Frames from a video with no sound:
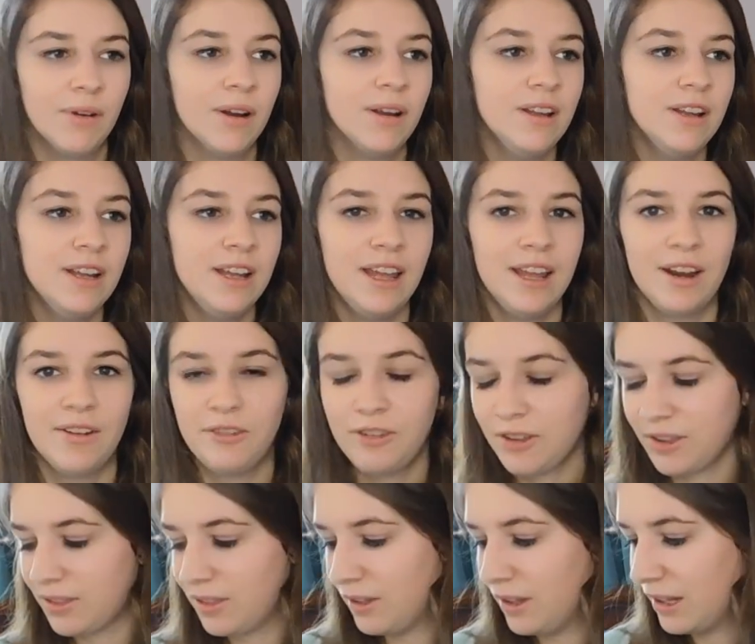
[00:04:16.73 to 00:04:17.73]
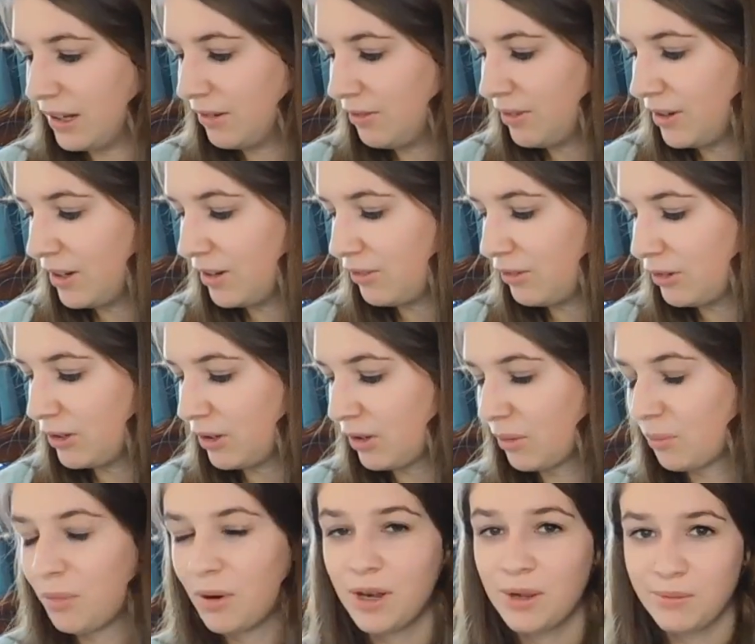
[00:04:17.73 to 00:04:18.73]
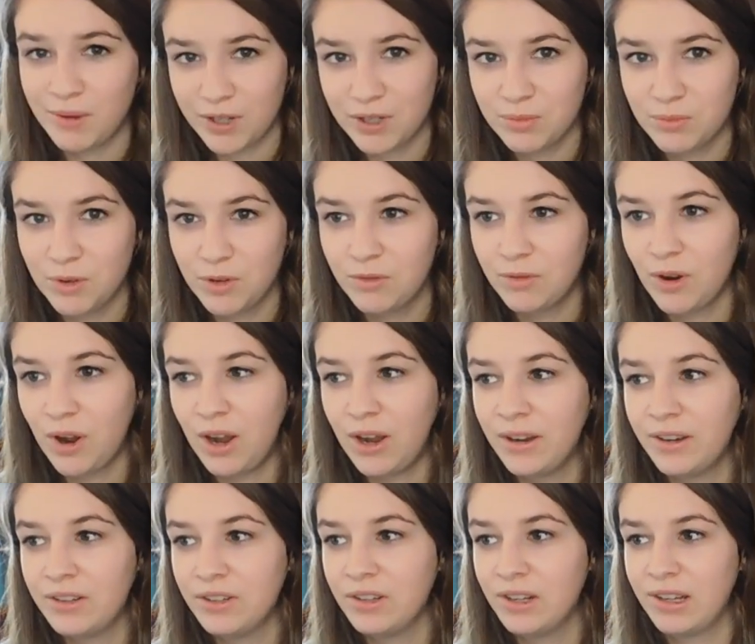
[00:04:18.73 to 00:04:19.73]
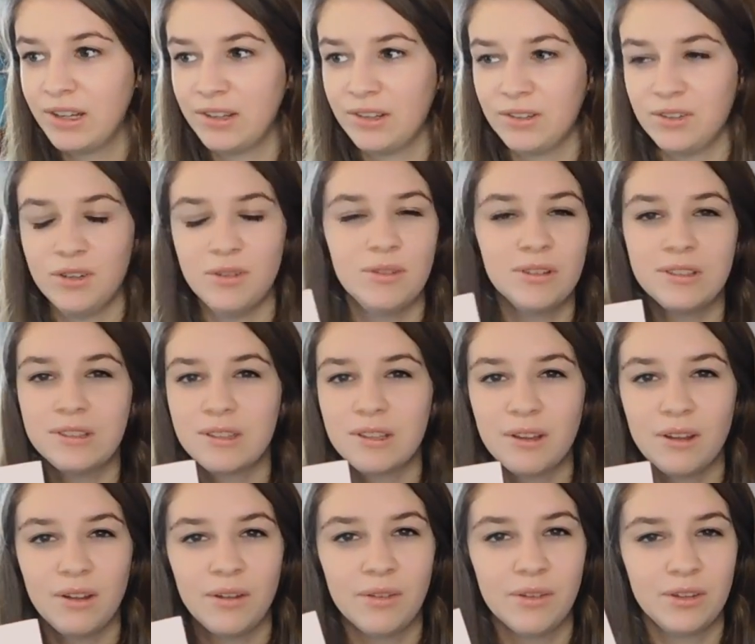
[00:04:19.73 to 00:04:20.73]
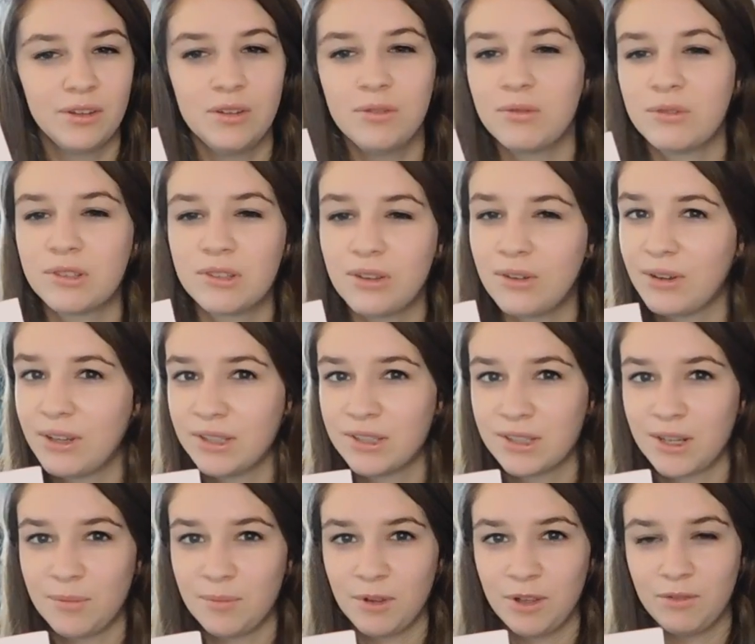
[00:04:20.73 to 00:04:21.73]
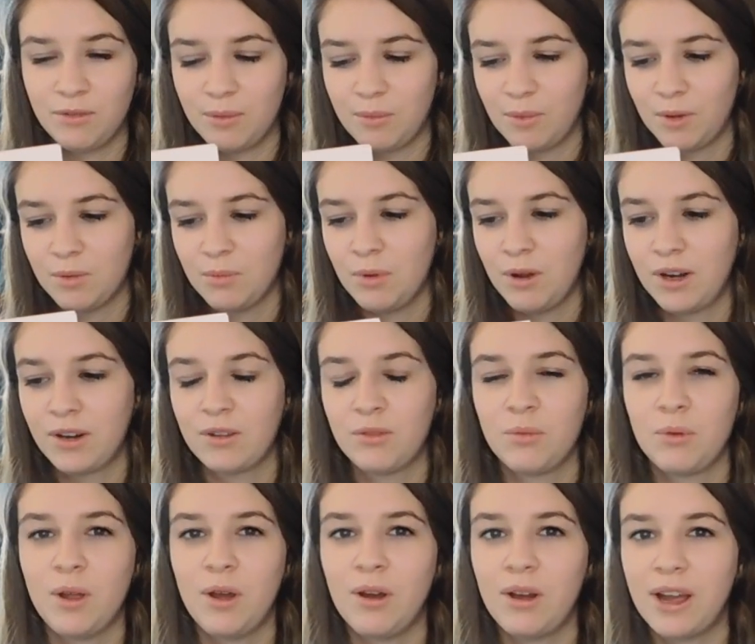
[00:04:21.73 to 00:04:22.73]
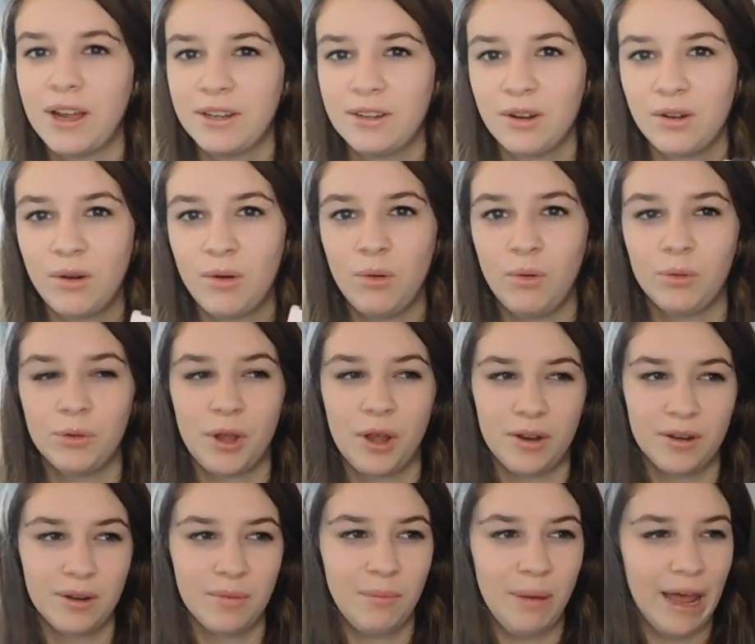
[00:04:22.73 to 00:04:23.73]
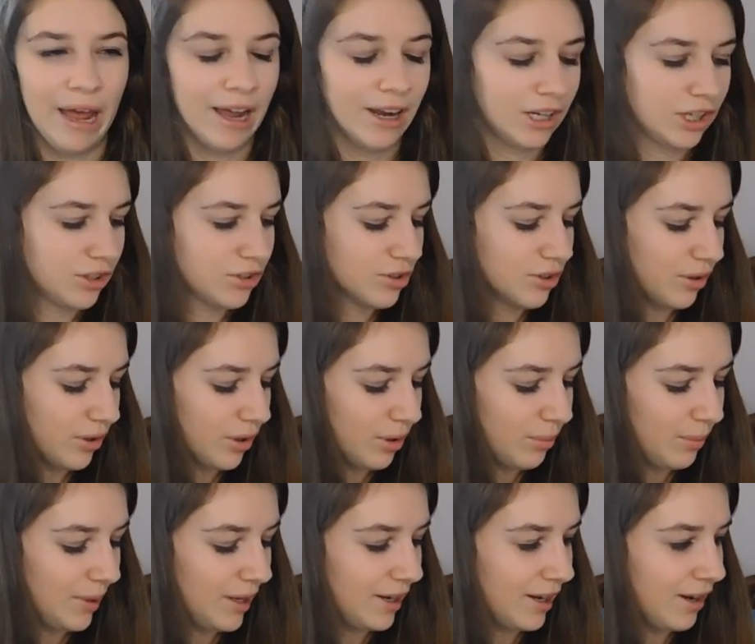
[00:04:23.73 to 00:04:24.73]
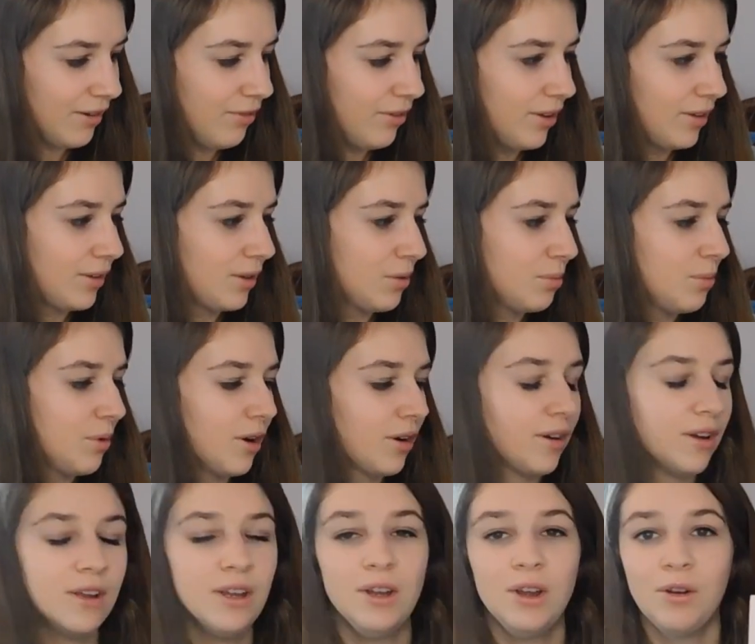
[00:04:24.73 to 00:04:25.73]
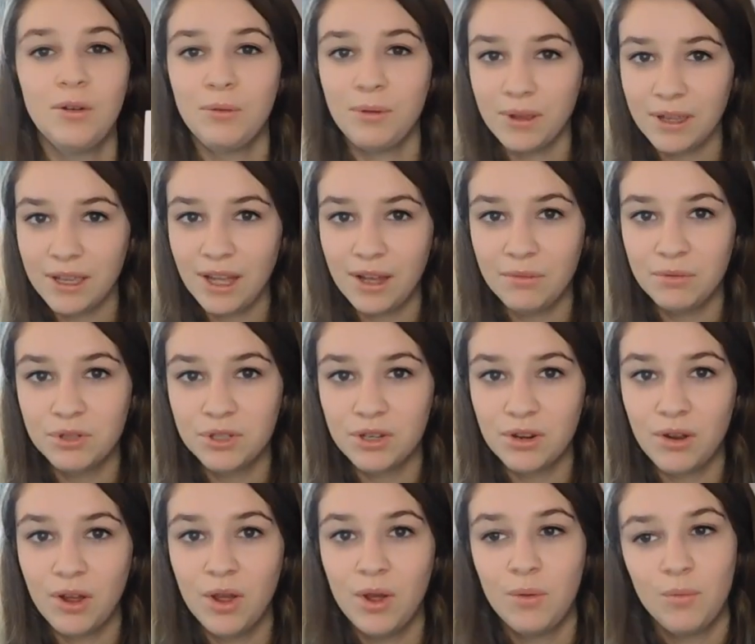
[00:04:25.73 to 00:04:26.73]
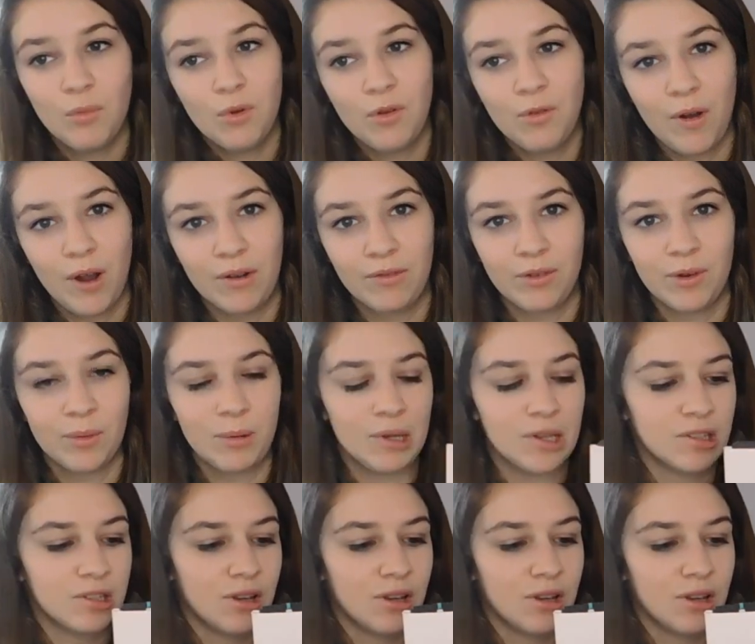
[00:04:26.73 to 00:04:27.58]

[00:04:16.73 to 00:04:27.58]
And I feel like that even if you're pretty much moved on, you can still get something from this book because we all kind of hold on to baggage a little bit, and I feel like this book really helps you move on from it.